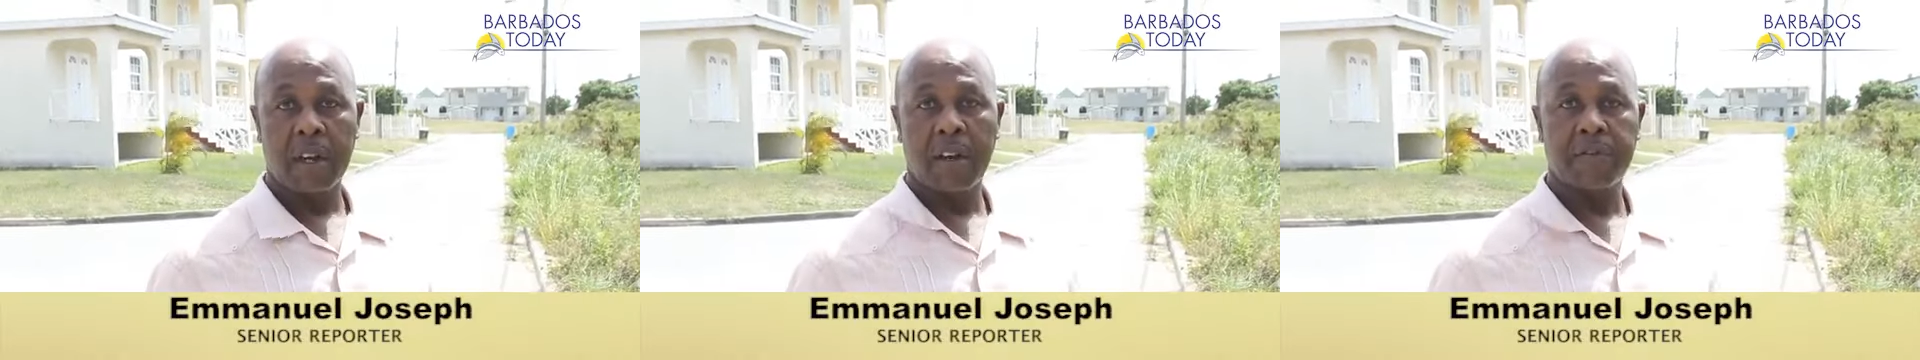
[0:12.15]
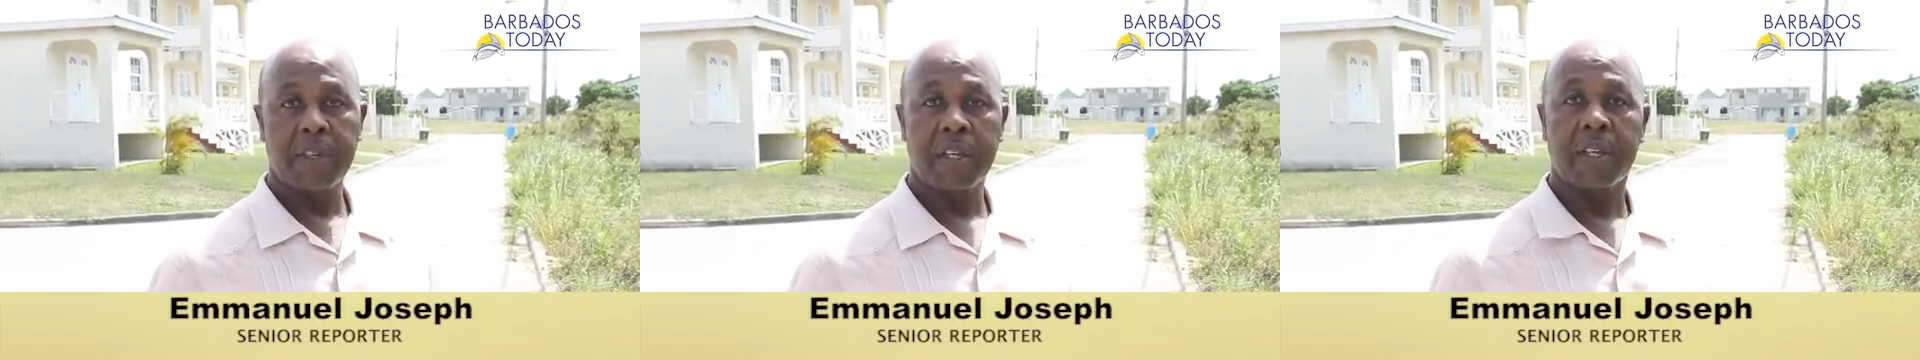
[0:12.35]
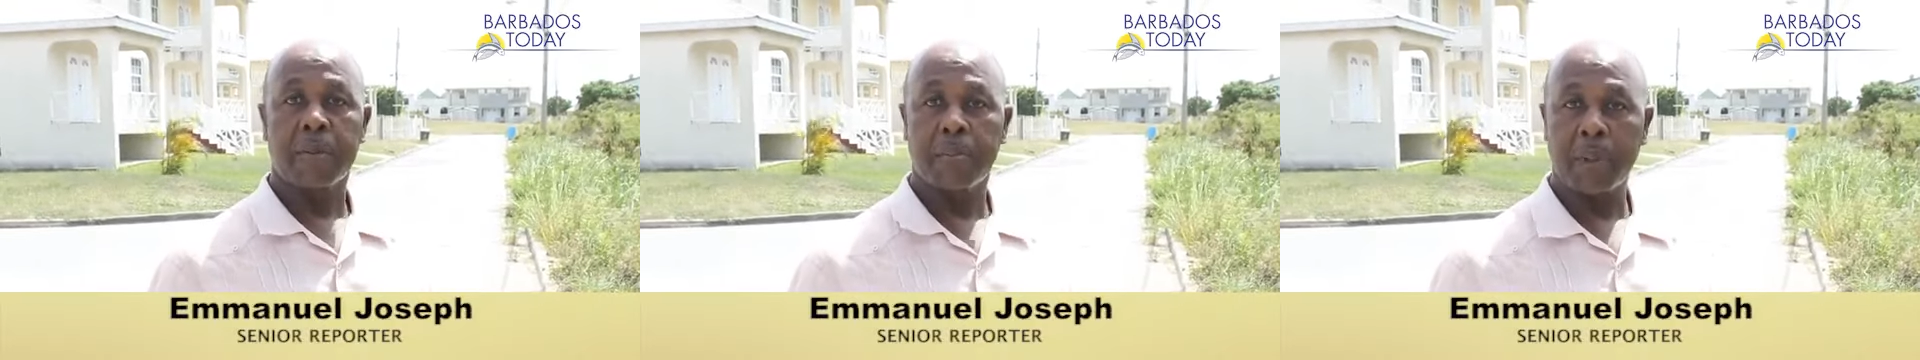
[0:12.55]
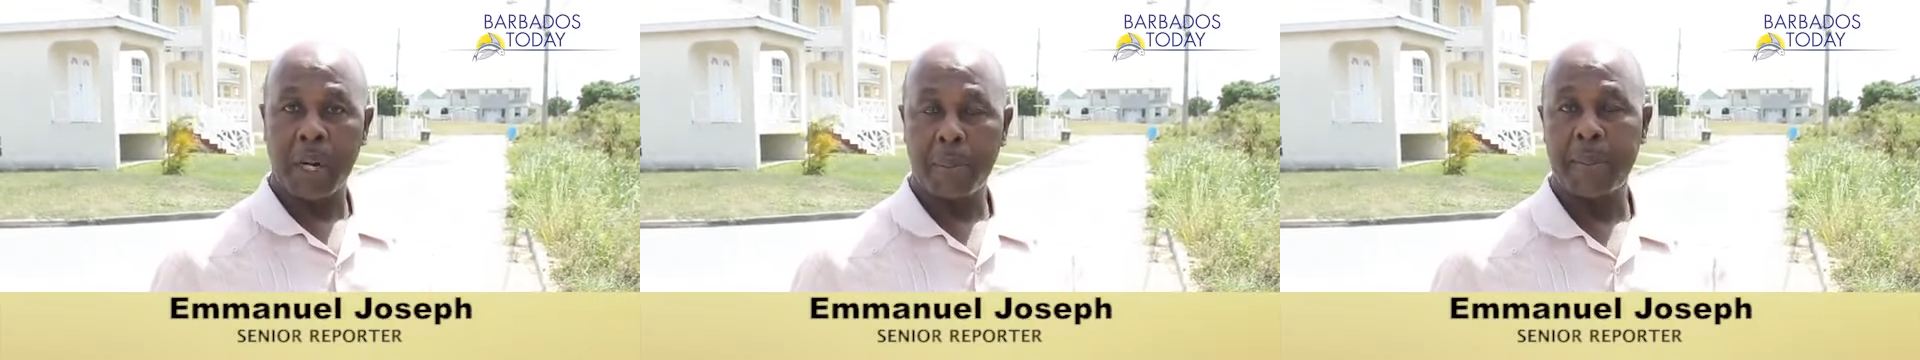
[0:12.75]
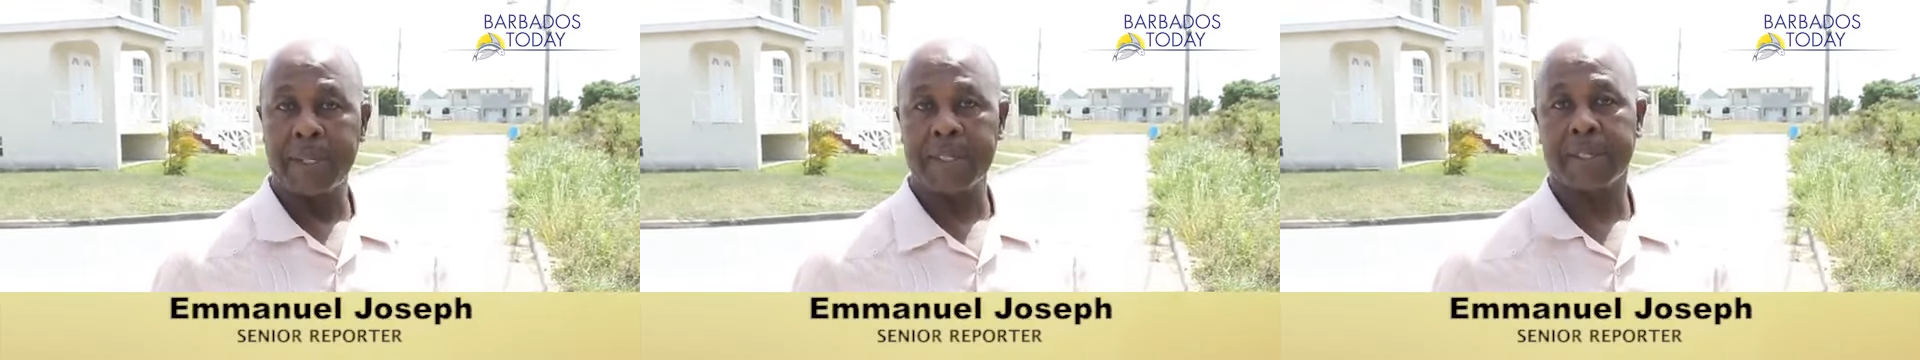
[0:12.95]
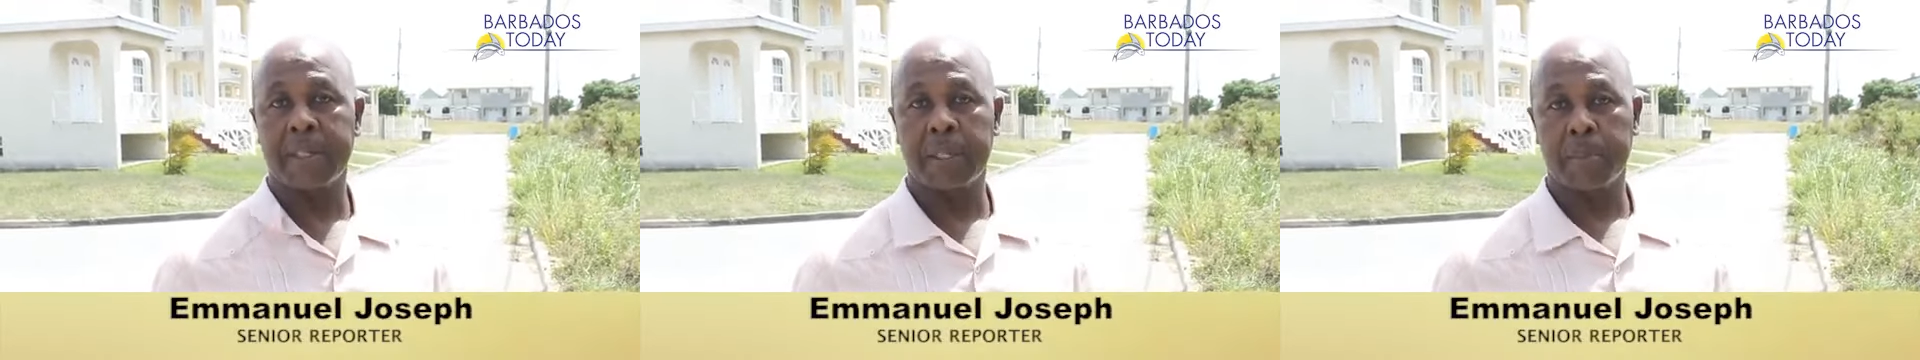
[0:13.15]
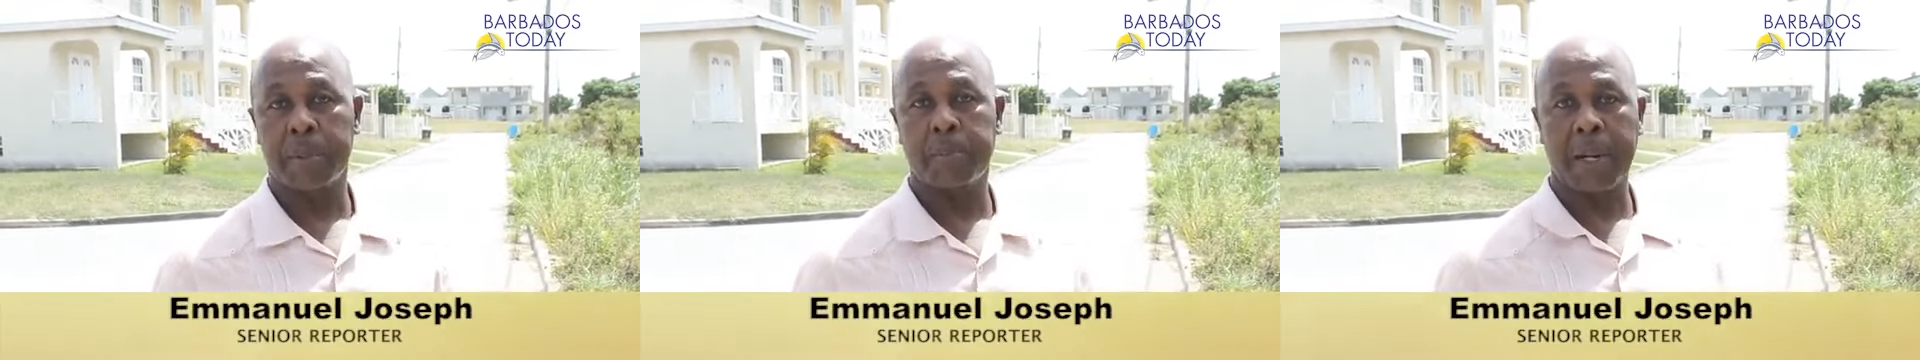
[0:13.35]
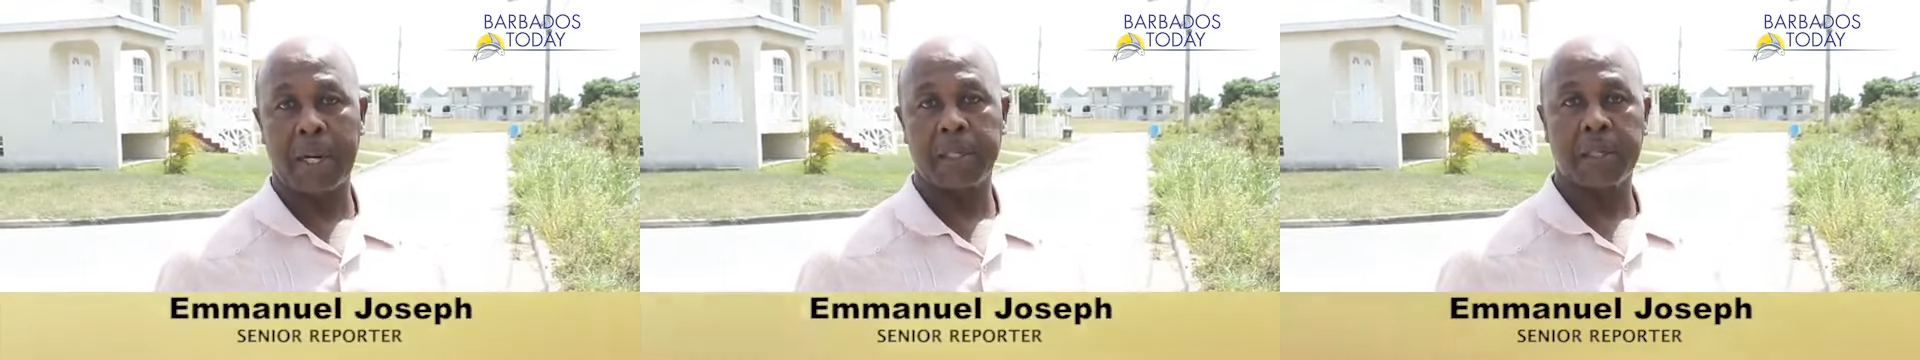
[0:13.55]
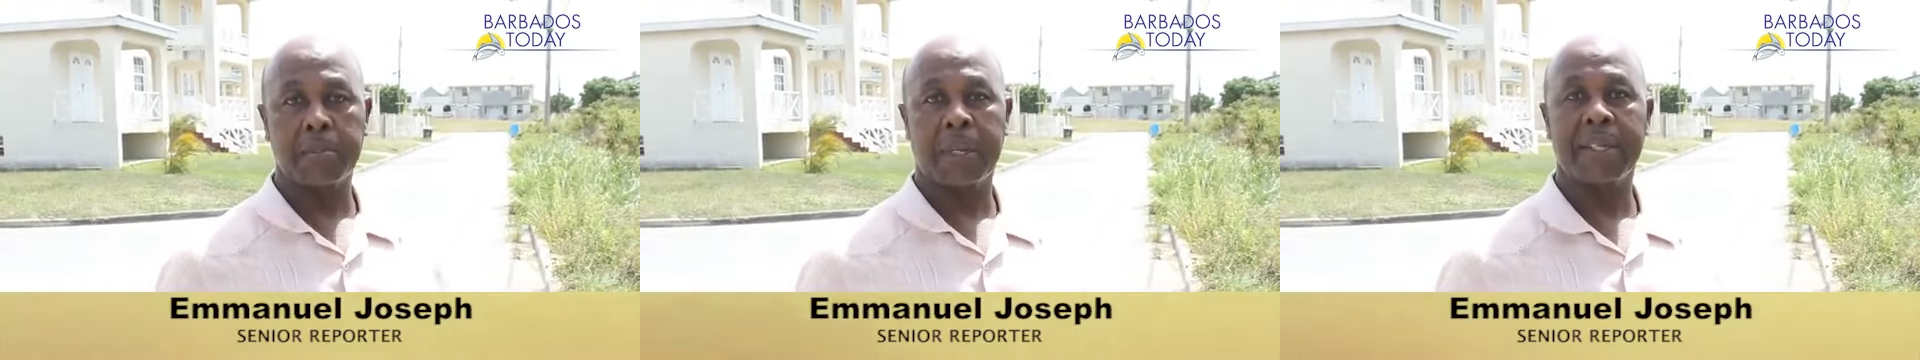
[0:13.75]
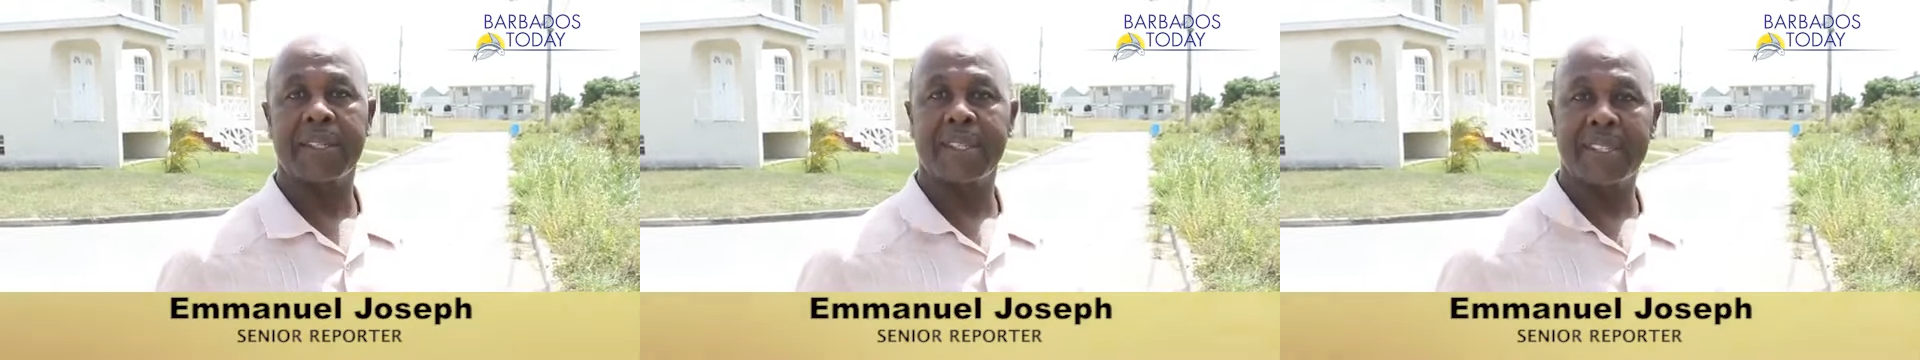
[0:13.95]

of the Barbados Labour Party by